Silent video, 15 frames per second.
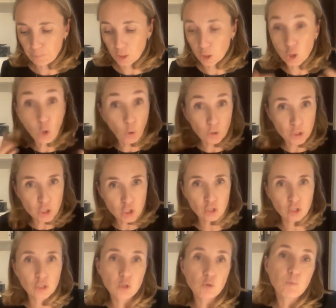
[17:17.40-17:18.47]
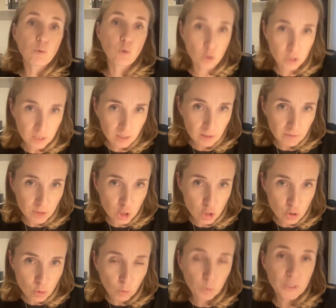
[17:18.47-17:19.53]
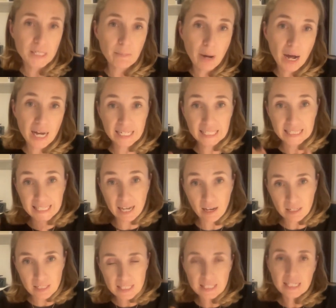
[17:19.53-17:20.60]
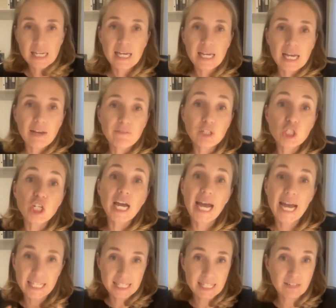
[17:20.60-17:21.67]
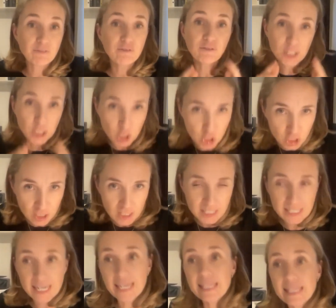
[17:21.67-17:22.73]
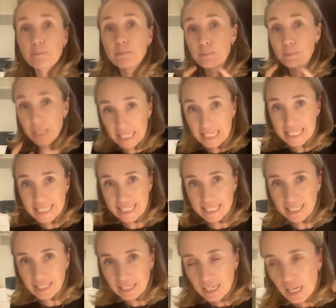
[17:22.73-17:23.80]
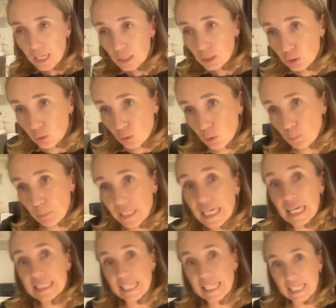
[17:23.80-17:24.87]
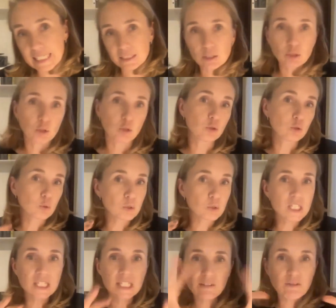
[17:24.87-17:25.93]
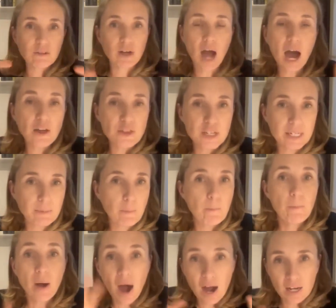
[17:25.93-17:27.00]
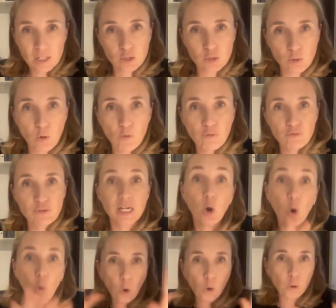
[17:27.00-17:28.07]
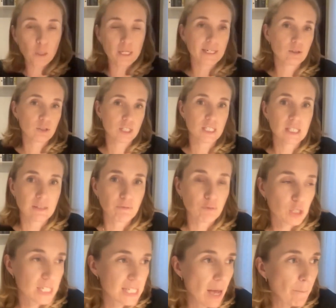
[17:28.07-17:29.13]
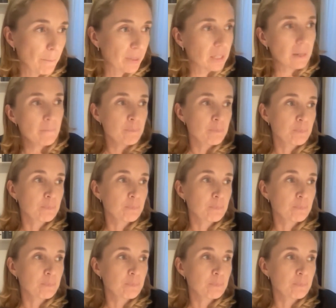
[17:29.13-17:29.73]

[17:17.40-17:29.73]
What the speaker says: launch a new portal, which is called Emaratax, which has the features and ability to be connected to other parts of the whole ecosystem. For example,